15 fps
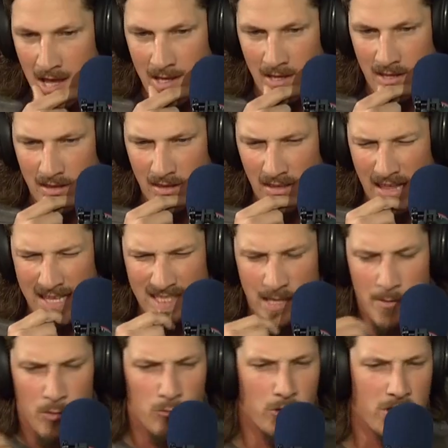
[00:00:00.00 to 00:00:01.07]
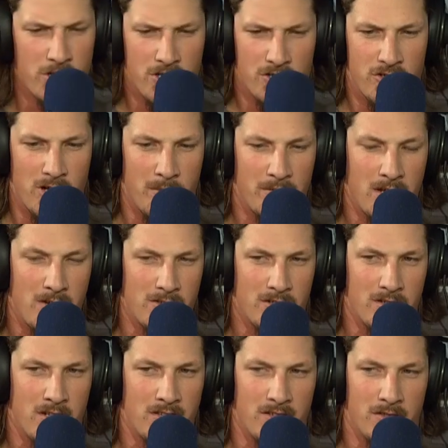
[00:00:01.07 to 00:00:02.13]
The last time it really just jumps out
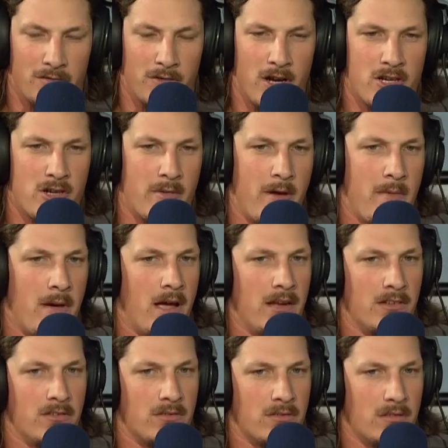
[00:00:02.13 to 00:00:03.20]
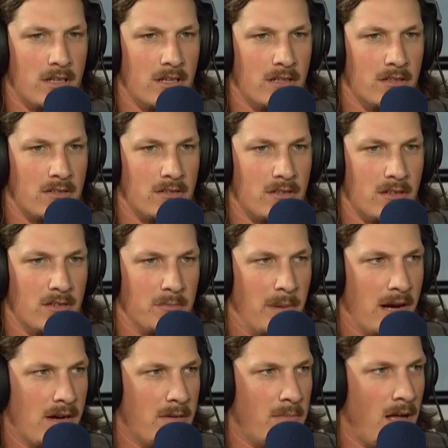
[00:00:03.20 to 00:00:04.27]
just because it's fresh on my mind is
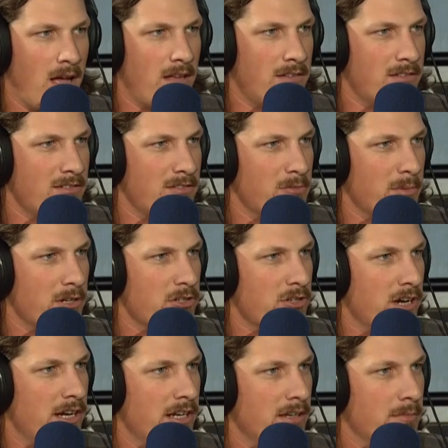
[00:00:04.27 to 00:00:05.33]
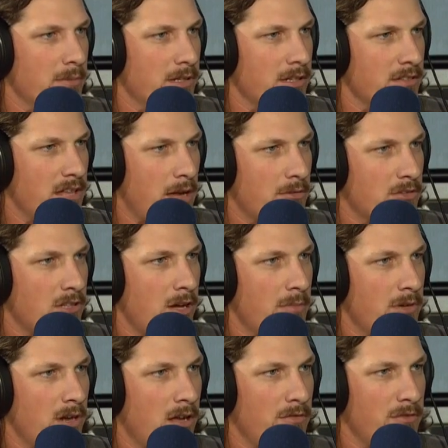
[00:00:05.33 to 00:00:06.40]
Barry Bonds in spring training, because I was
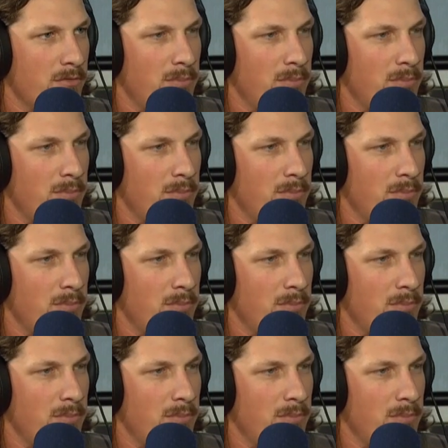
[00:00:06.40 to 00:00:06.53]
coming off of